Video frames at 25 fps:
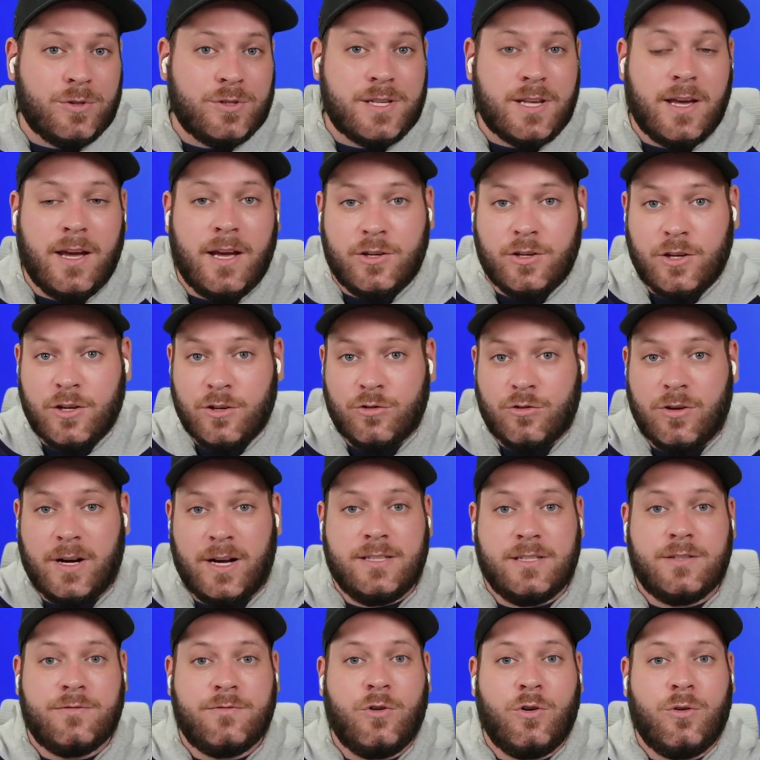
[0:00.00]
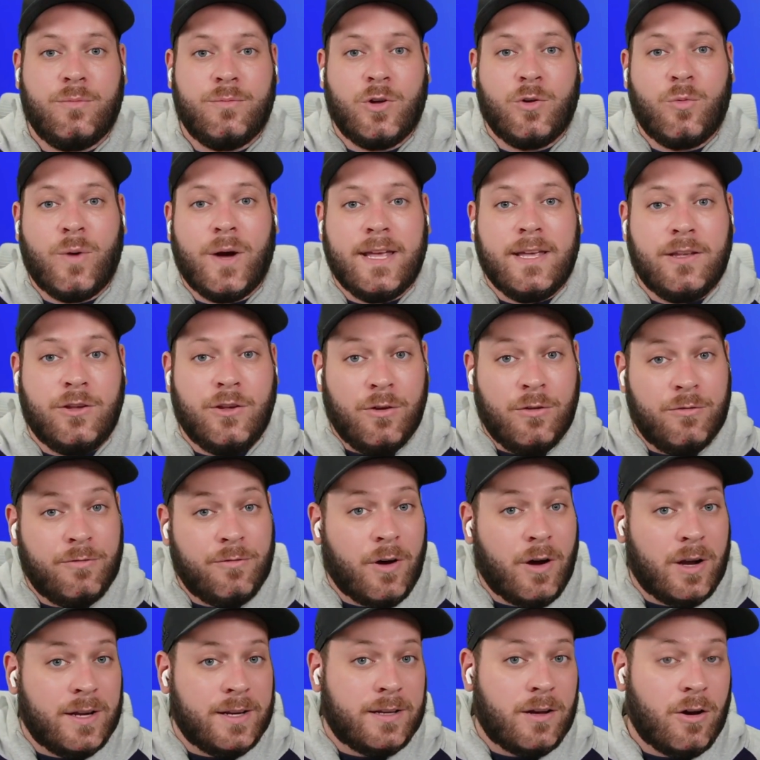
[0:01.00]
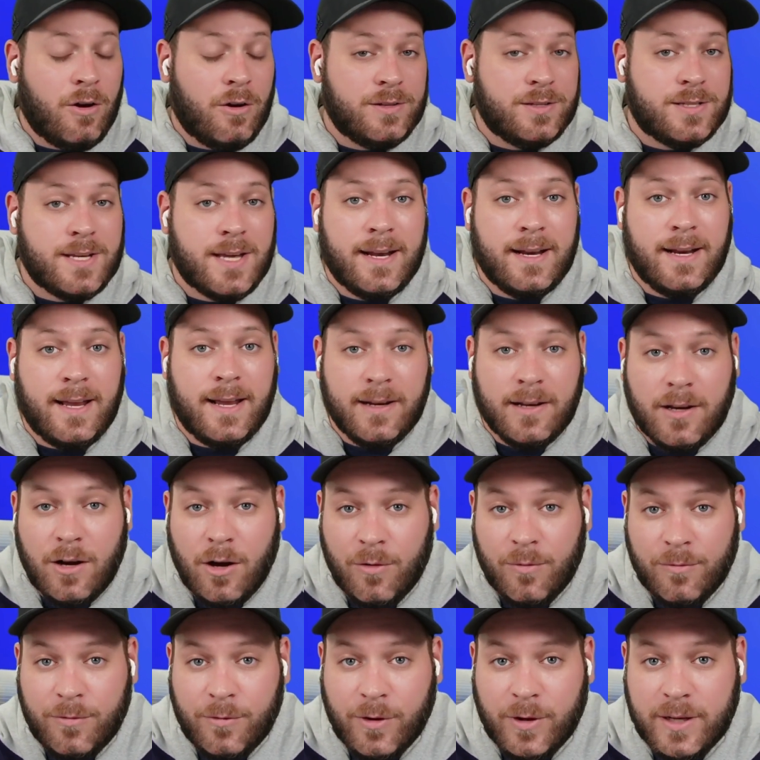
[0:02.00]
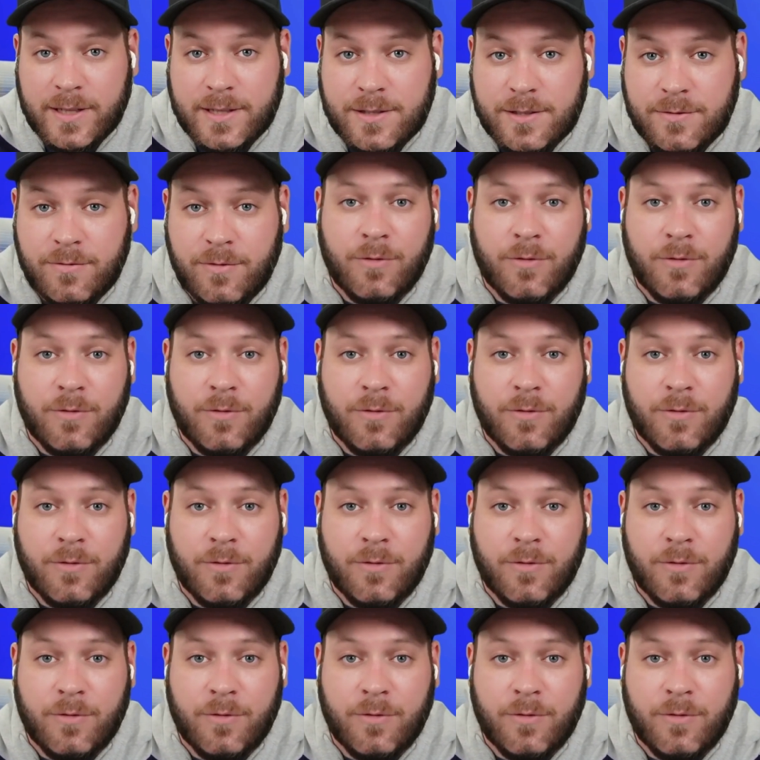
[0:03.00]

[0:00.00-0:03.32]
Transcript: Search can transform the way you find content in Confluence,